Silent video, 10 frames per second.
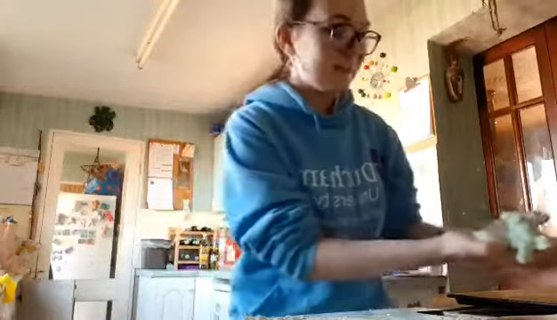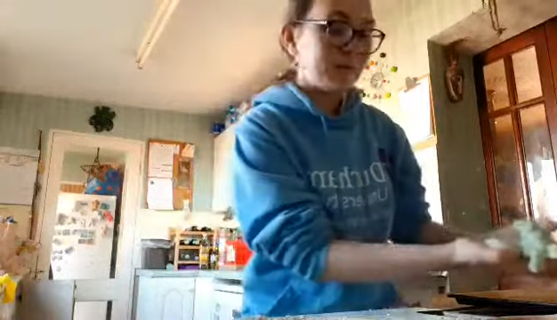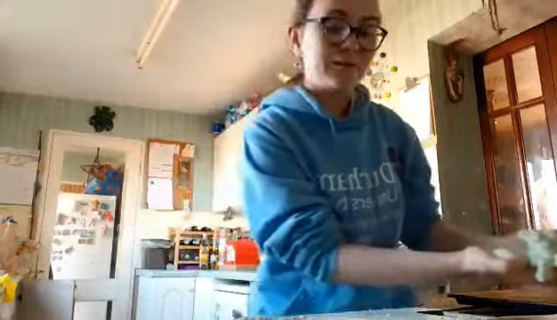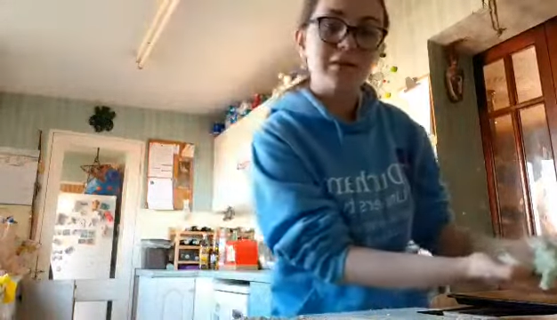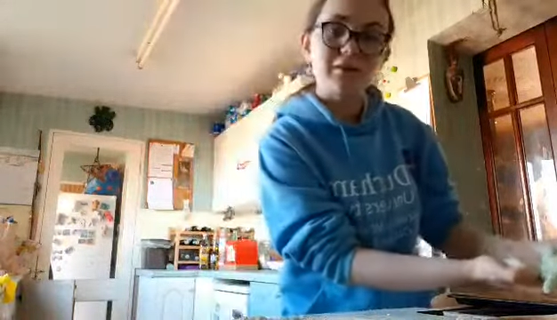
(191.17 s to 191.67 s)
He
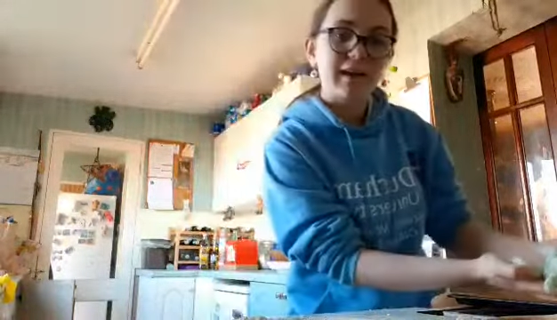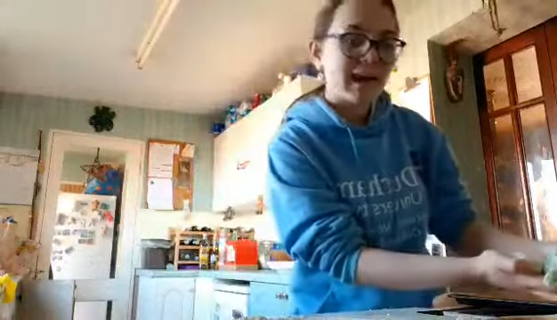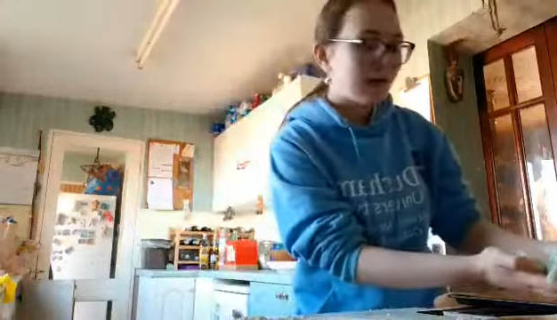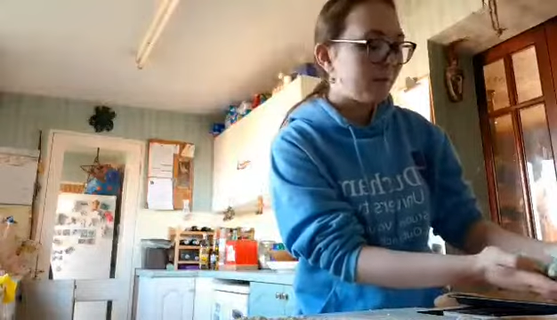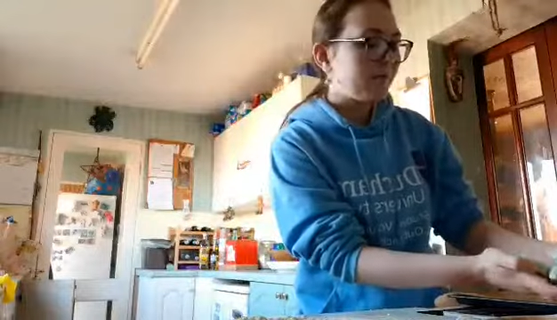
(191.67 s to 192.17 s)
would look great
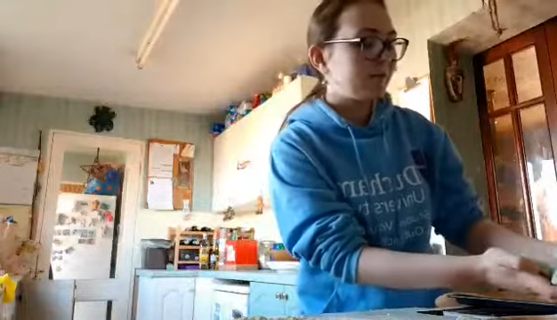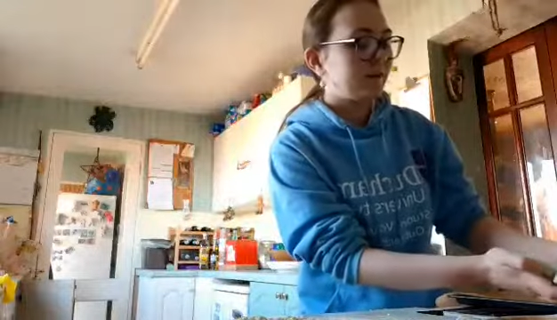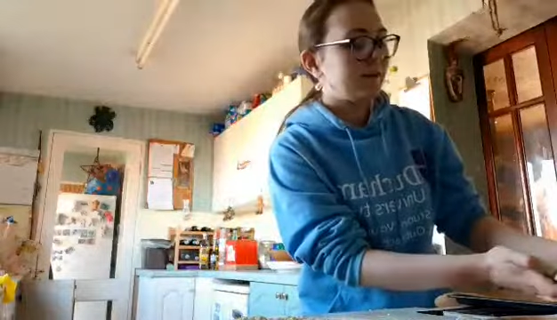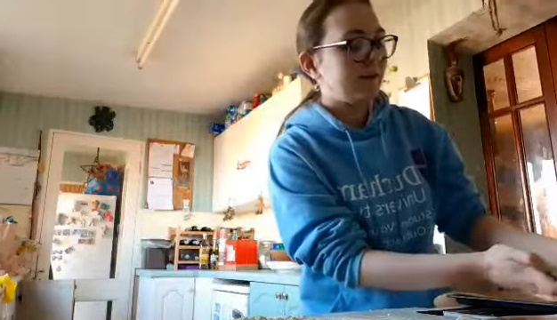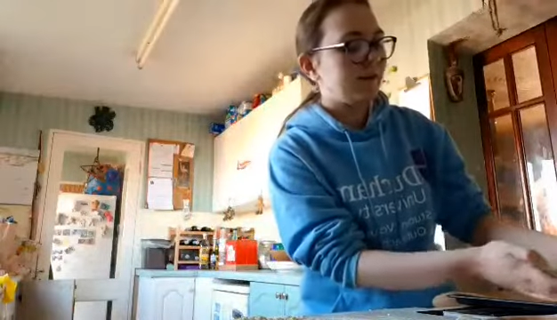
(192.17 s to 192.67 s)
however
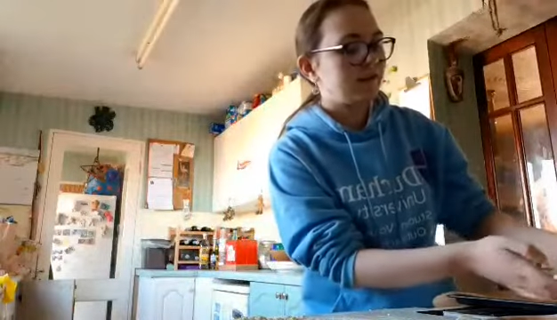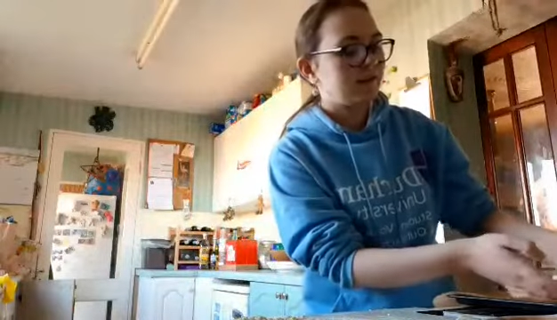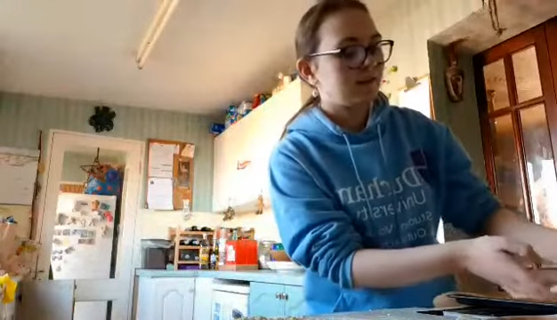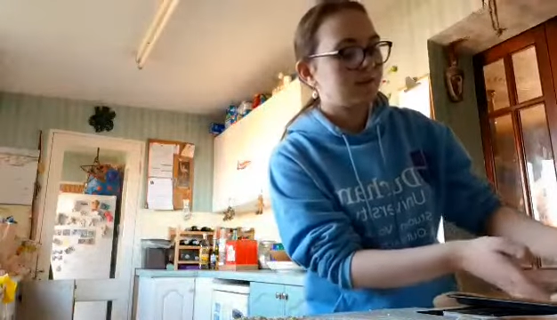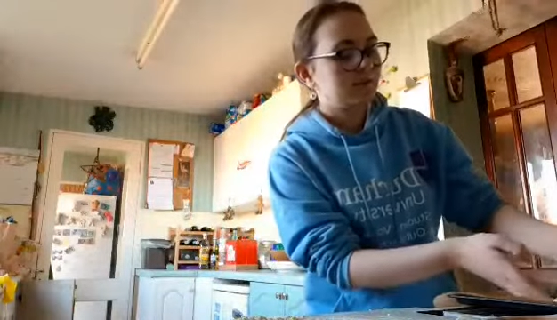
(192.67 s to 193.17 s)
I
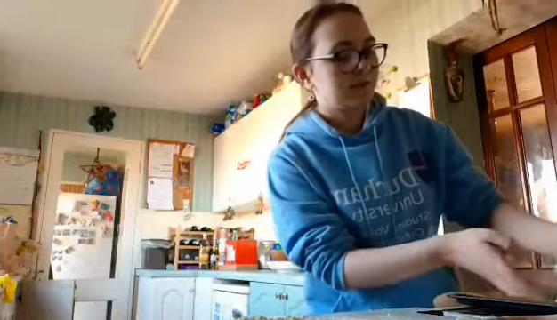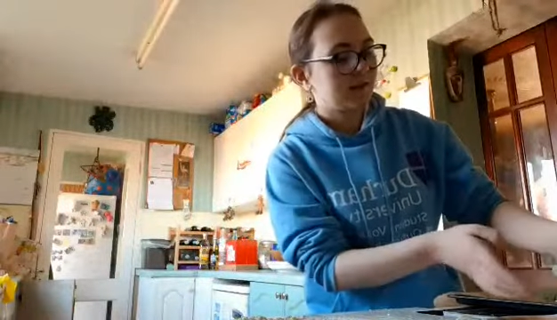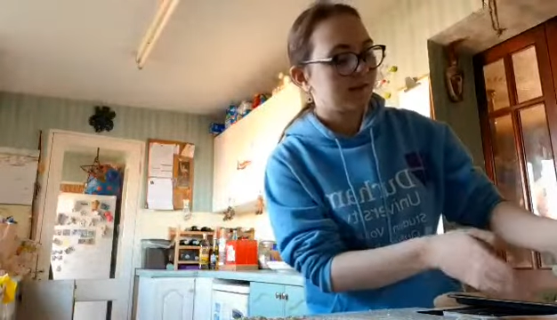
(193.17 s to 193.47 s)
chose